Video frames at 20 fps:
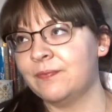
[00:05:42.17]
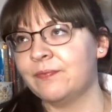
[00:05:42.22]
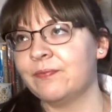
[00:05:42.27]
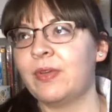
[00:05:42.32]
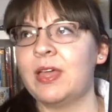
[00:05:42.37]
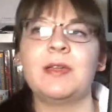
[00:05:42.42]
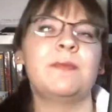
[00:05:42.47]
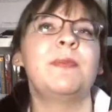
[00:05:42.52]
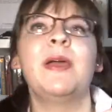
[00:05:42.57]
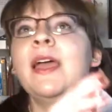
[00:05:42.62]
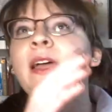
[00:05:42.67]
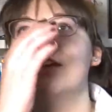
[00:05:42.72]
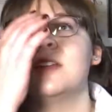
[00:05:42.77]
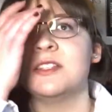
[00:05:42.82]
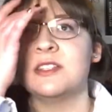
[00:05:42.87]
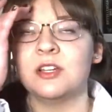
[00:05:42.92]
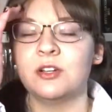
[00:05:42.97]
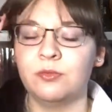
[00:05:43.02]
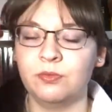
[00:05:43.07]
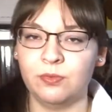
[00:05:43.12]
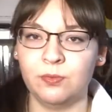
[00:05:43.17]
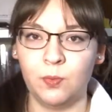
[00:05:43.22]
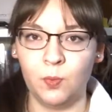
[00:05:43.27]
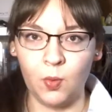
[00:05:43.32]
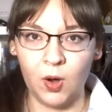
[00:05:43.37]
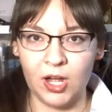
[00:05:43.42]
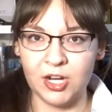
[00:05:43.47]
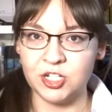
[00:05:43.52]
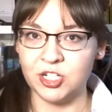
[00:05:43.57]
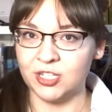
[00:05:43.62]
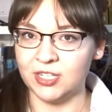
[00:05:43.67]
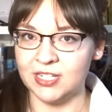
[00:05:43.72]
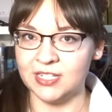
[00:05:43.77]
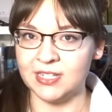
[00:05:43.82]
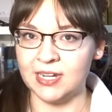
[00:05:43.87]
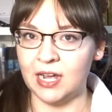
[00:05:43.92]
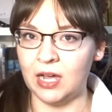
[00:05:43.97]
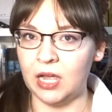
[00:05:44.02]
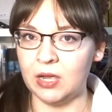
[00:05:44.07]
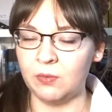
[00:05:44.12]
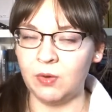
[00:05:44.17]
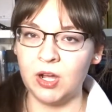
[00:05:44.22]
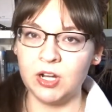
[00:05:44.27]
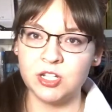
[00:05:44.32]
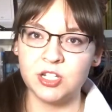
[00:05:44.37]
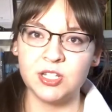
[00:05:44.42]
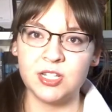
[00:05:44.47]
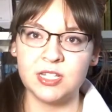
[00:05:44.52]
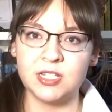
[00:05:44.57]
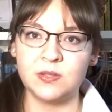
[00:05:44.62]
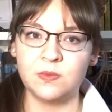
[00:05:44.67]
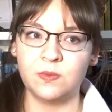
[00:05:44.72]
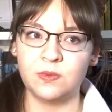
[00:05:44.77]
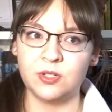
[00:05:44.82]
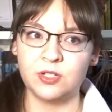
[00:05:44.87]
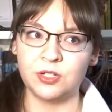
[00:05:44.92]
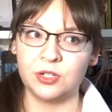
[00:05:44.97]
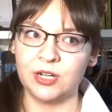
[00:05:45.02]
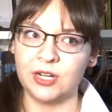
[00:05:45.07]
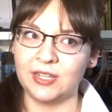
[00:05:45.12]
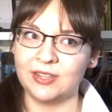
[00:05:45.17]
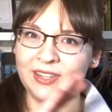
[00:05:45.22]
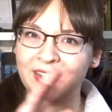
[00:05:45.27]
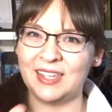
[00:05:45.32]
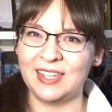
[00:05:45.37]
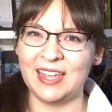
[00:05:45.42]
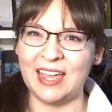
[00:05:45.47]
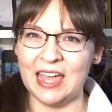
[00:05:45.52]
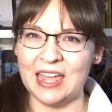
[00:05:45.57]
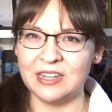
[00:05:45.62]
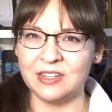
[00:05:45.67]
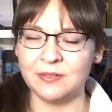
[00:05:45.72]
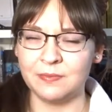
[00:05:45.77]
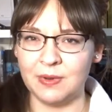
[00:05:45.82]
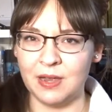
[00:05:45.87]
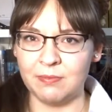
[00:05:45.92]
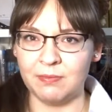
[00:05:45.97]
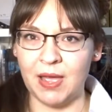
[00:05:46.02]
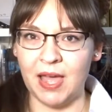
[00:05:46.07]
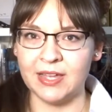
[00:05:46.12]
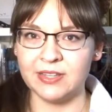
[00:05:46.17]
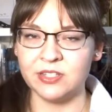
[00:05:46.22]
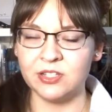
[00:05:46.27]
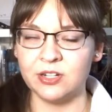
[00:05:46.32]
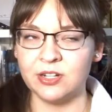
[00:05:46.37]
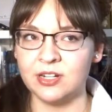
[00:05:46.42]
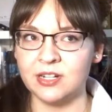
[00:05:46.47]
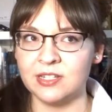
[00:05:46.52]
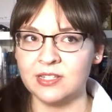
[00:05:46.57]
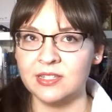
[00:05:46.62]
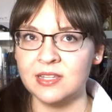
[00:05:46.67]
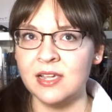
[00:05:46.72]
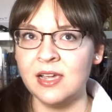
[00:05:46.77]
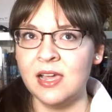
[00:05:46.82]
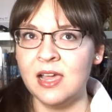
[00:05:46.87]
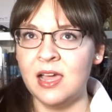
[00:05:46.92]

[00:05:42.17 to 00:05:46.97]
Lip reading: My parents are watching this now. I watched this during the end of my master's